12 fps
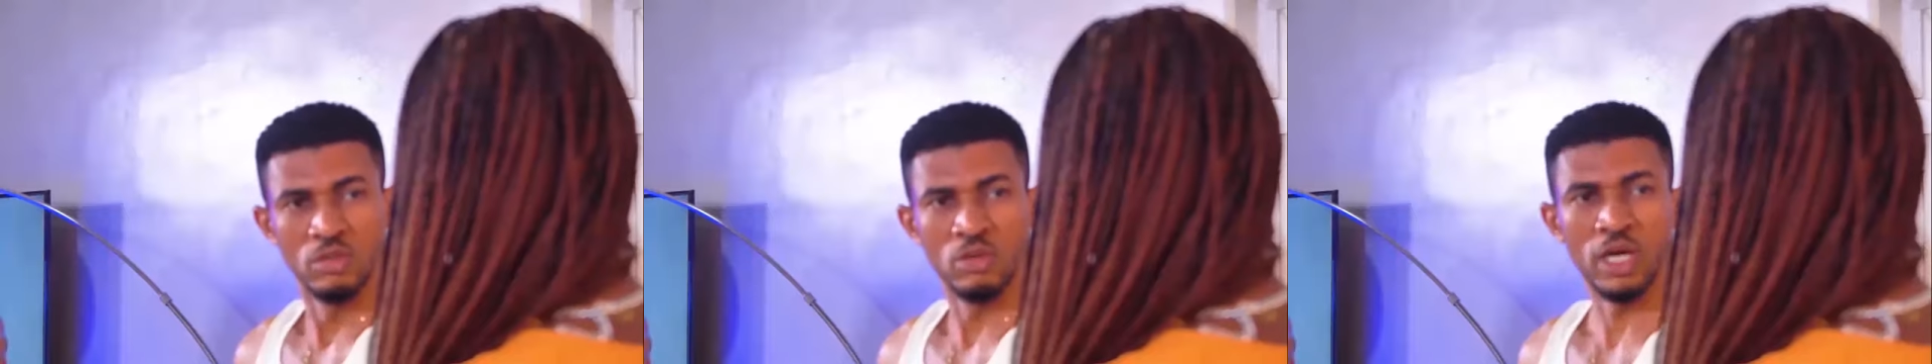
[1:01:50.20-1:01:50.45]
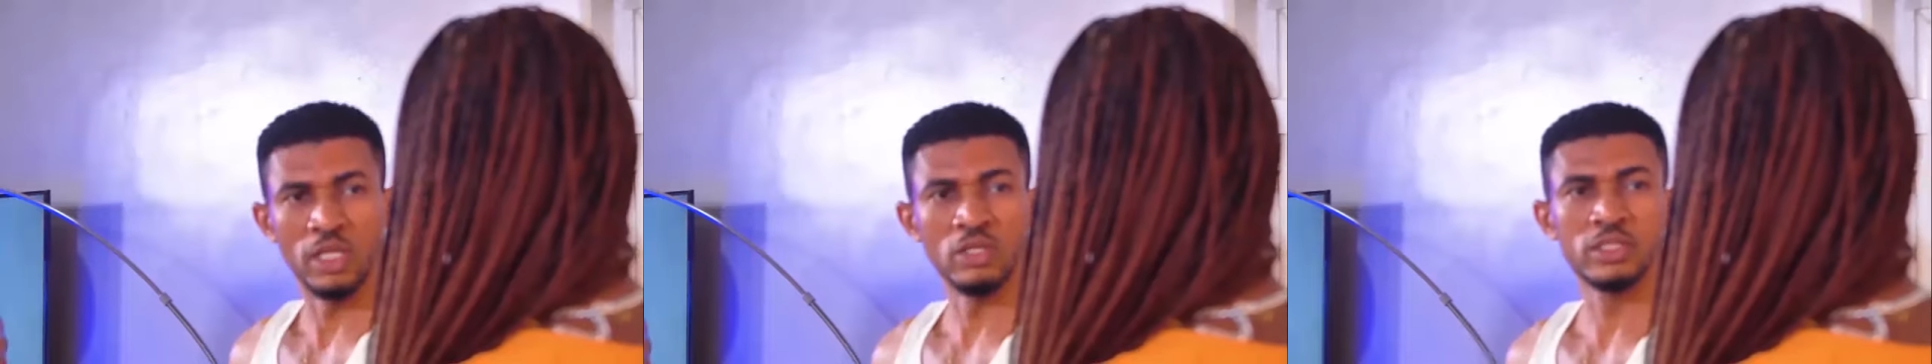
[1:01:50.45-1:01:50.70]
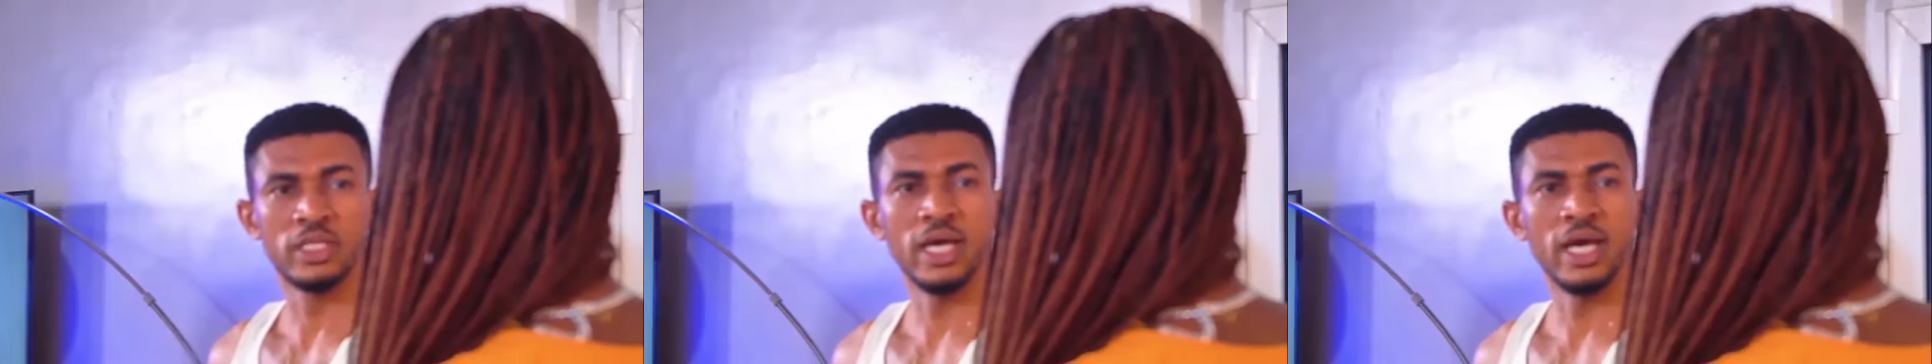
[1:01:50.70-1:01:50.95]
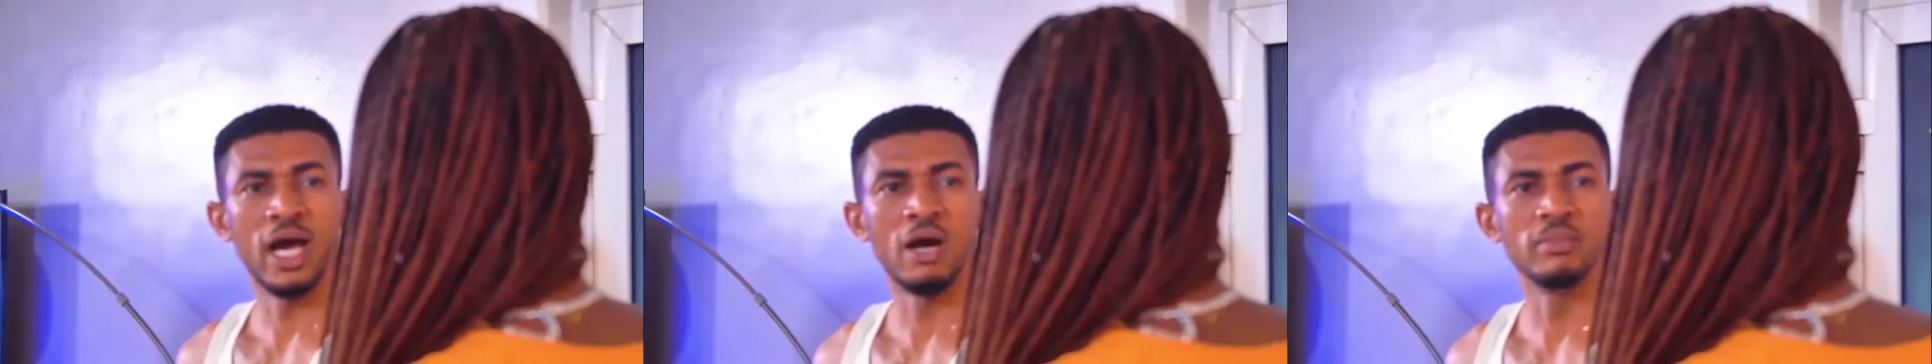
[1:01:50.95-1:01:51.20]
Look, I don't
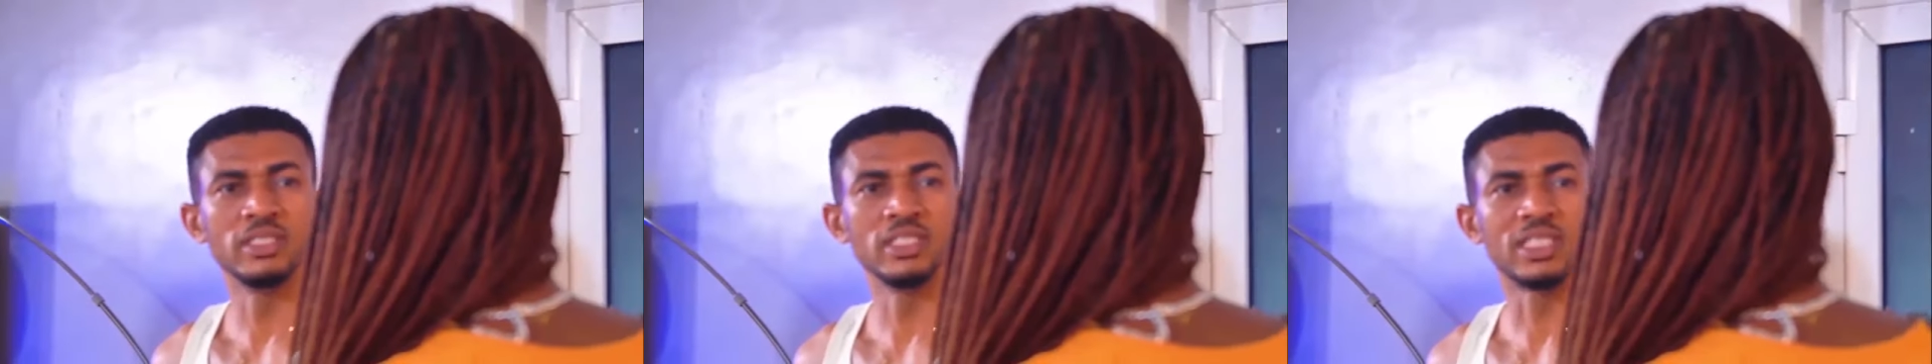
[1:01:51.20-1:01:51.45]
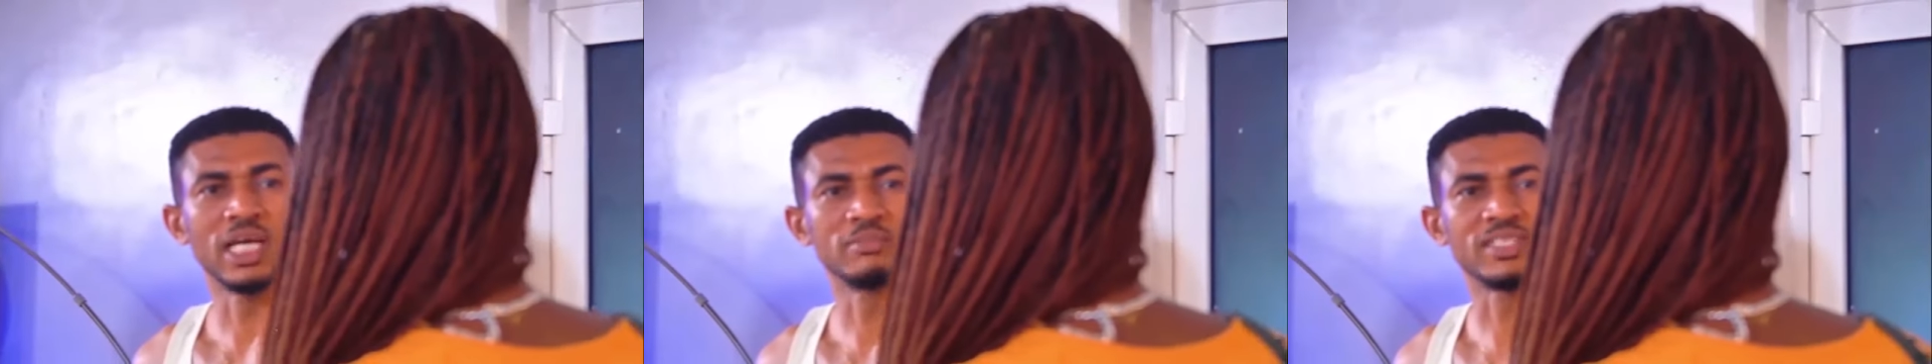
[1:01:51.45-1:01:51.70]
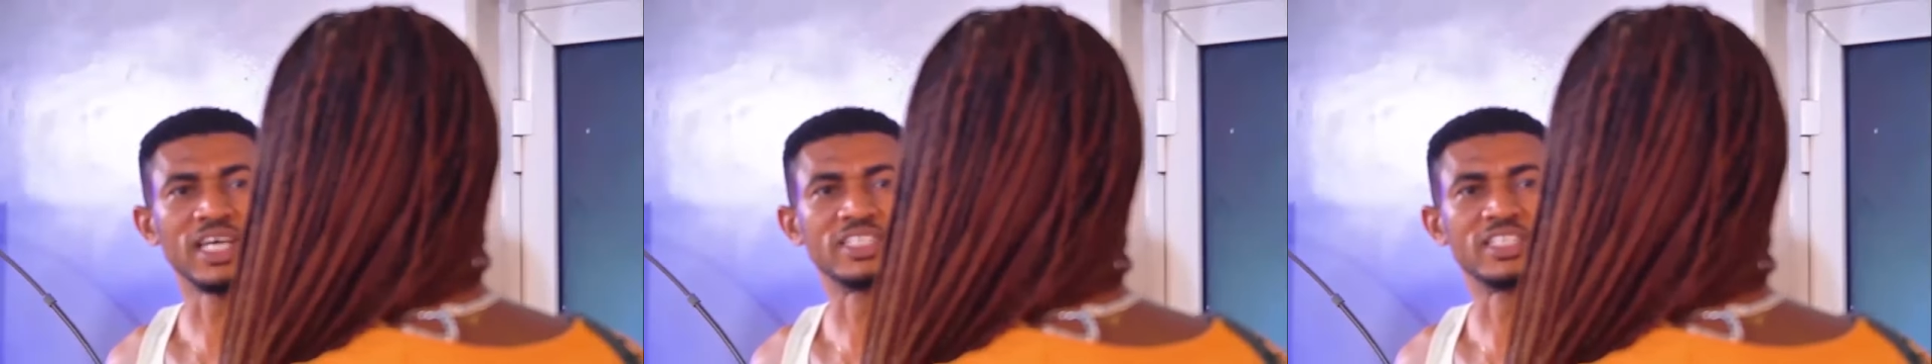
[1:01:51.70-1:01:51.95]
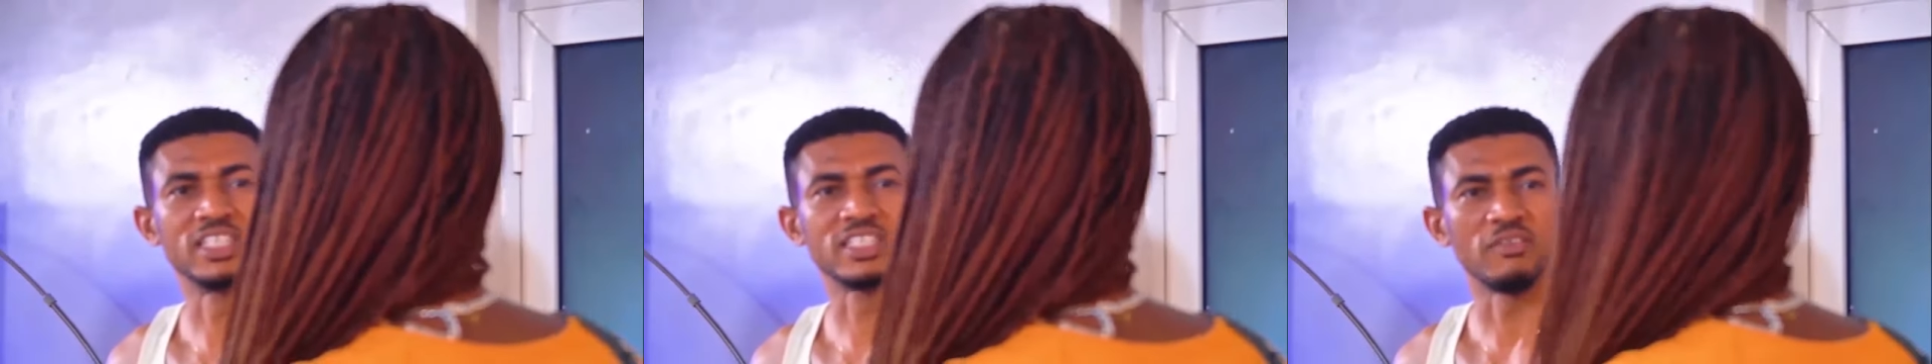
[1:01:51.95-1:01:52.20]
care how many times I
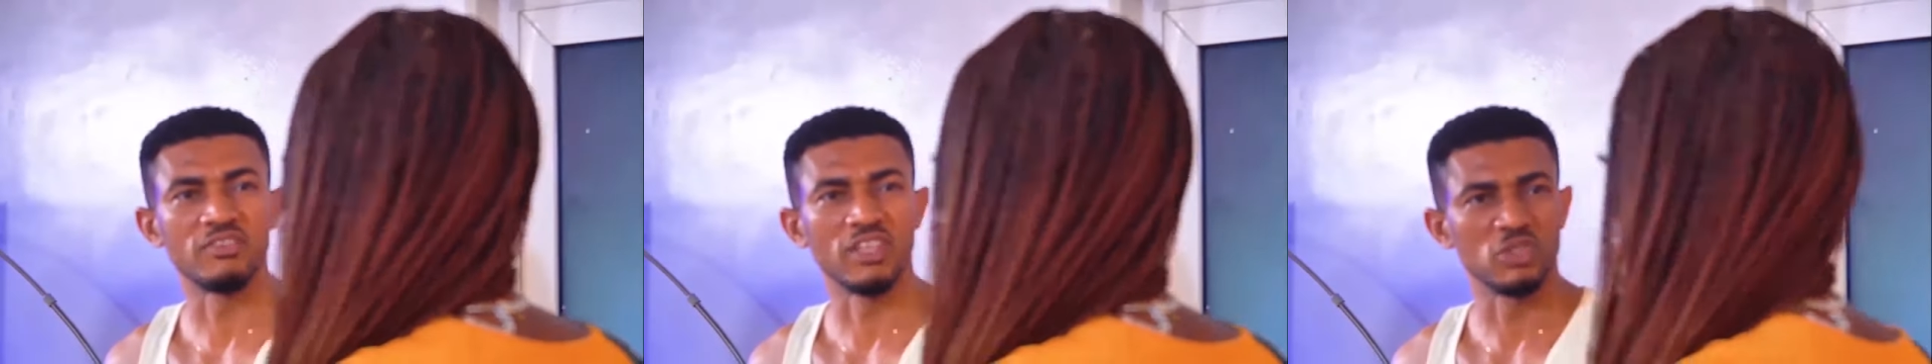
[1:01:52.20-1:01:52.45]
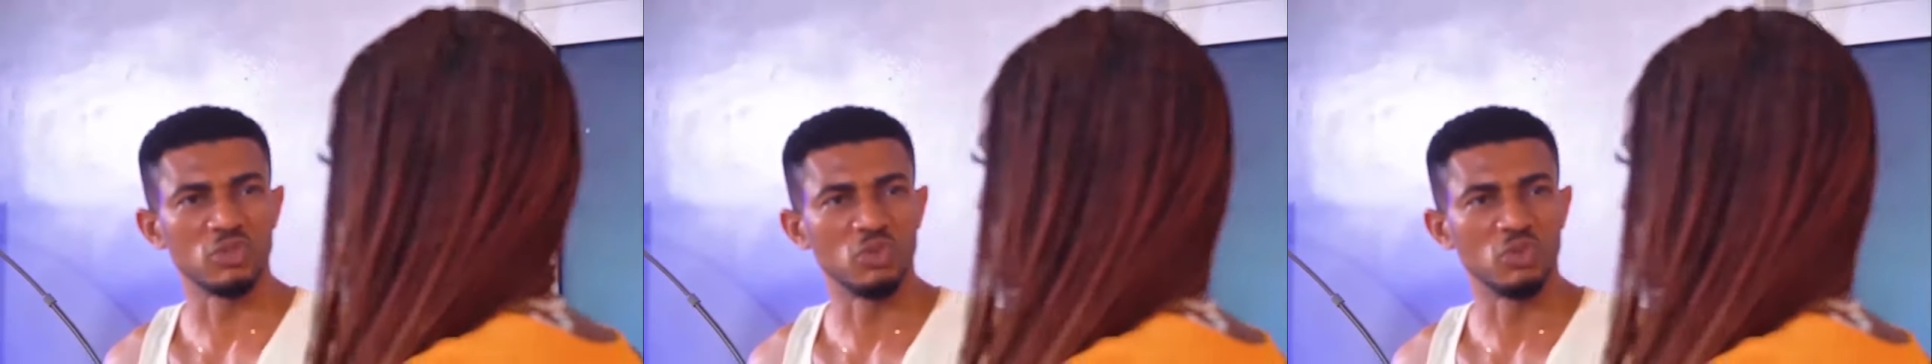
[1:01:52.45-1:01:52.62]
chase after